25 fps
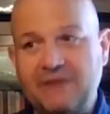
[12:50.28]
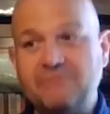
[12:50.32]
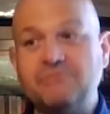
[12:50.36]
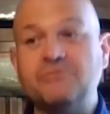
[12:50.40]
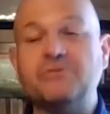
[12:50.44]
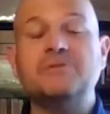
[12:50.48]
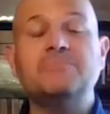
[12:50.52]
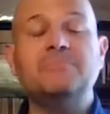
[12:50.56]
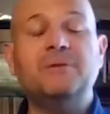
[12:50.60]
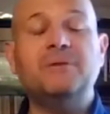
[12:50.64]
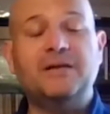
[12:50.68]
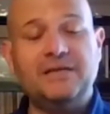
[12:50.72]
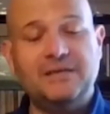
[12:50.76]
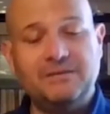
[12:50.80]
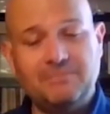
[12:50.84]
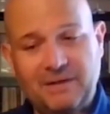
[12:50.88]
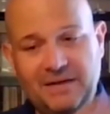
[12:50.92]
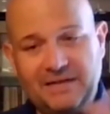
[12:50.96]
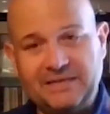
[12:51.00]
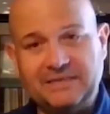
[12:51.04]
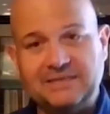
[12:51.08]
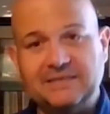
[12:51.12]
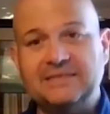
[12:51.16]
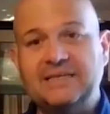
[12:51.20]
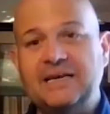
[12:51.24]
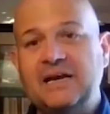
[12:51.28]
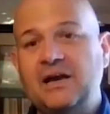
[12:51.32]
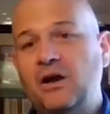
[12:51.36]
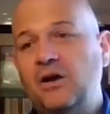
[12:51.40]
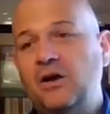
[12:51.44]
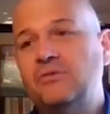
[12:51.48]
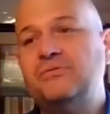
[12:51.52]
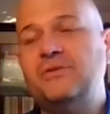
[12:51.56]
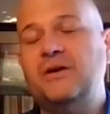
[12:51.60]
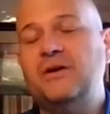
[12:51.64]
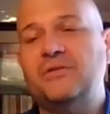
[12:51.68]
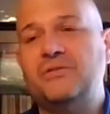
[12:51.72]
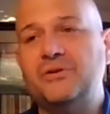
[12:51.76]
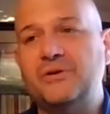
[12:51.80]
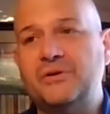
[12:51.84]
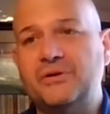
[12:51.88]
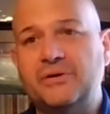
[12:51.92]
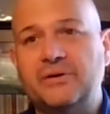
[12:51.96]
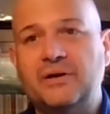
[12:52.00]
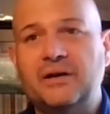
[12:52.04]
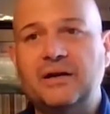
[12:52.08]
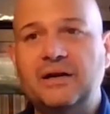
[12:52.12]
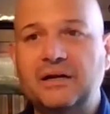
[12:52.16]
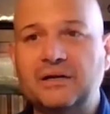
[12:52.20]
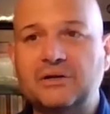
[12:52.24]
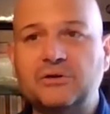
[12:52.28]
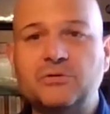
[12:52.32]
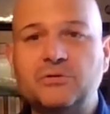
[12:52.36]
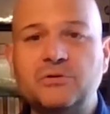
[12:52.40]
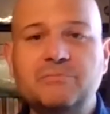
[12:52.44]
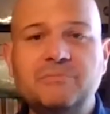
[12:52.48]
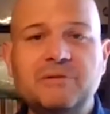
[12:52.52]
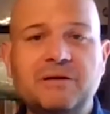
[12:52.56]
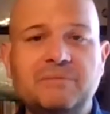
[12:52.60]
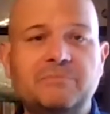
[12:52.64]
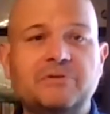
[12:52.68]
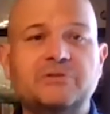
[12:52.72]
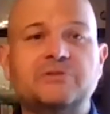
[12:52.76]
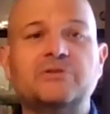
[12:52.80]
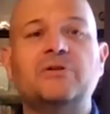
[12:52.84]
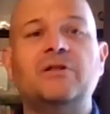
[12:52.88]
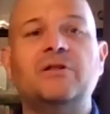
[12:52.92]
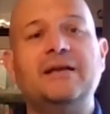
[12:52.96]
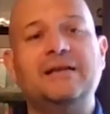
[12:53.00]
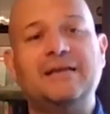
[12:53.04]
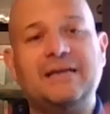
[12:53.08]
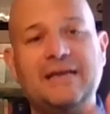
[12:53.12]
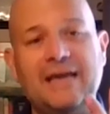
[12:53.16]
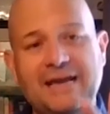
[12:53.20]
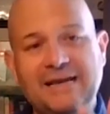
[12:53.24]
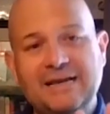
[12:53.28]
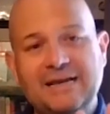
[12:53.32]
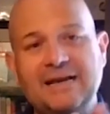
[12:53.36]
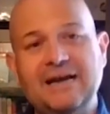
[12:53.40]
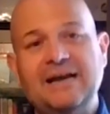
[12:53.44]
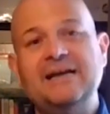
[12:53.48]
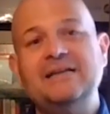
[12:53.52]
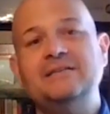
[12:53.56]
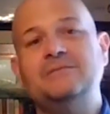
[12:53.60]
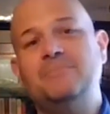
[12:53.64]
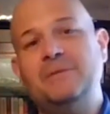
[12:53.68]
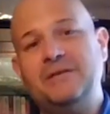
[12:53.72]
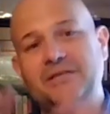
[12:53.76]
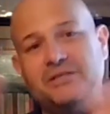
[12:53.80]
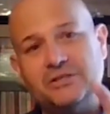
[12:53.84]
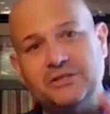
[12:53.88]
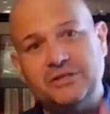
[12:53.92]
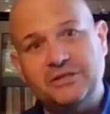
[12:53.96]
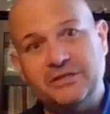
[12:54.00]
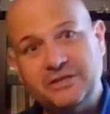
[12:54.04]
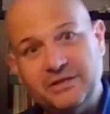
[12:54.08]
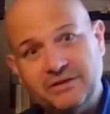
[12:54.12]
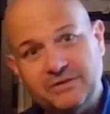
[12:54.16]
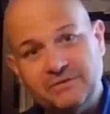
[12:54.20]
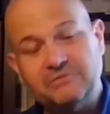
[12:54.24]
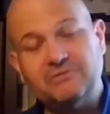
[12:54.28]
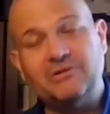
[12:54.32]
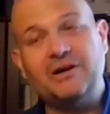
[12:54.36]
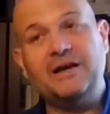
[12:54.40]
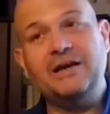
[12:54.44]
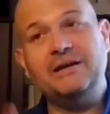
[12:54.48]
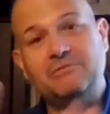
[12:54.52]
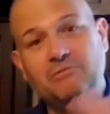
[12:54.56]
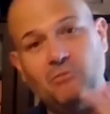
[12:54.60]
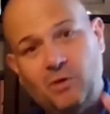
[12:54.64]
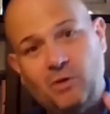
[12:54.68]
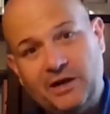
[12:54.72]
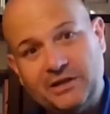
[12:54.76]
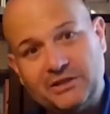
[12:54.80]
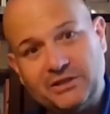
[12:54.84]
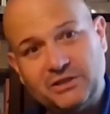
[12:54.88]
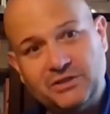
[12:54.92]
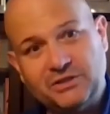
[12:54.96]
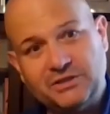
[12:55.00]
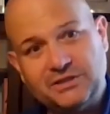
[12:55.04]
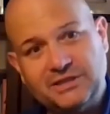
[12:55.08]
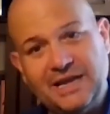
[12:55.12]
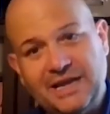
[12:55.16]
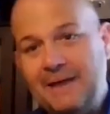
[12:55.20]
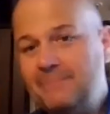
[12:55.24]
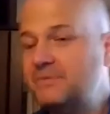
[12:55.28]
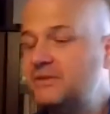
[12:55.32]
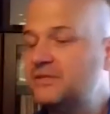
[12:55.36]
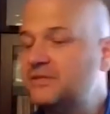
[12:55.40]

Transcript: everybody, myself, other uh, crew members are like, hey guys, make sure you don't, right, watch the sap.